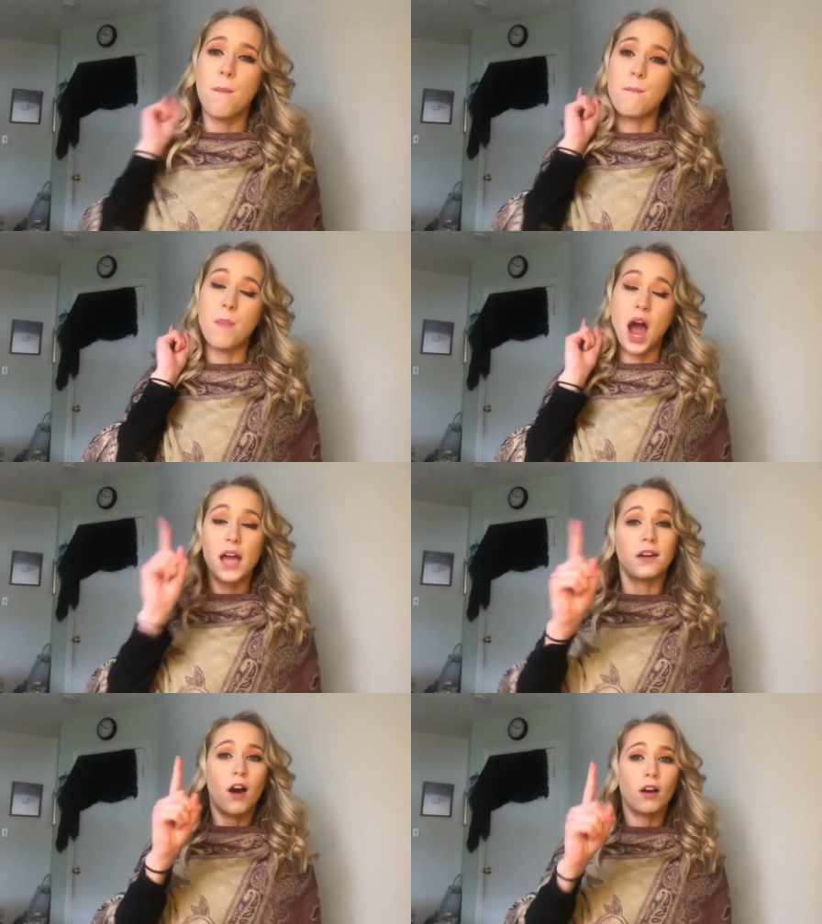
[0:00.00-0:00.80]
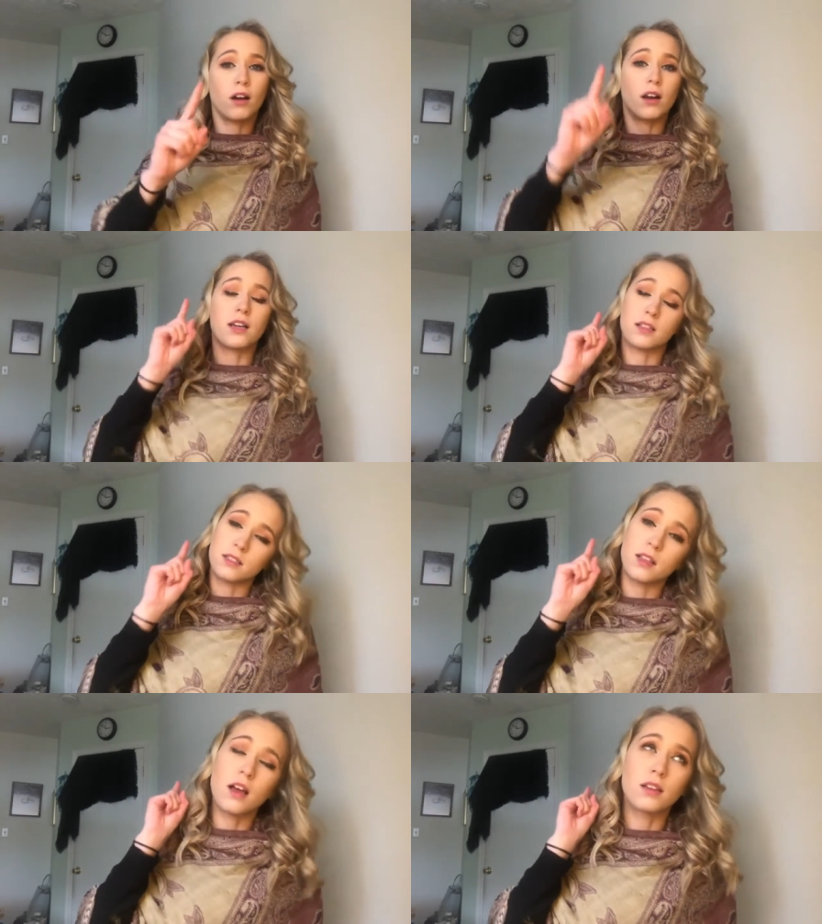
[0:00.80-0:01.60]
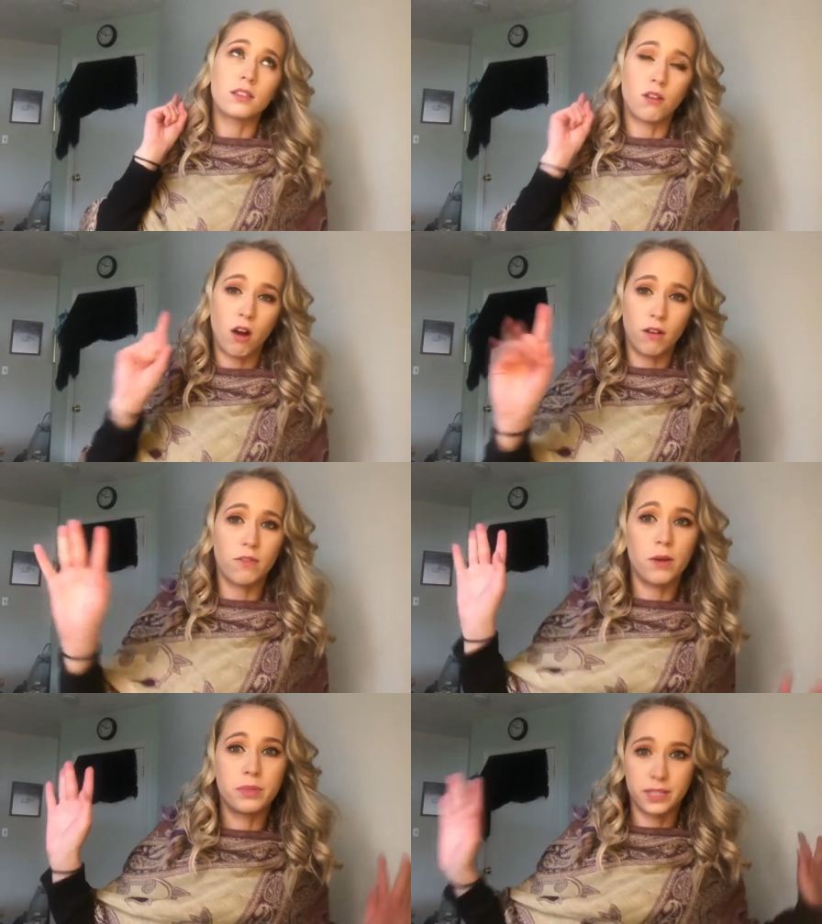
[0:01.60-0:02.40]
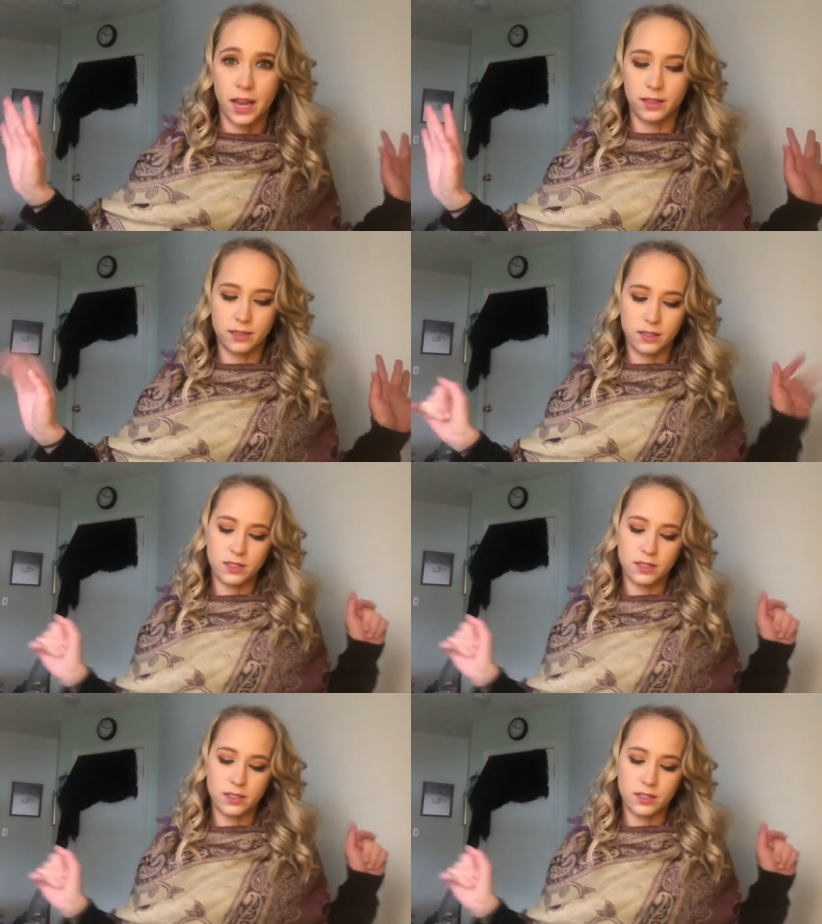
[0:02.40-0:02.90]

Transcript: My daughter is scarf obsessed.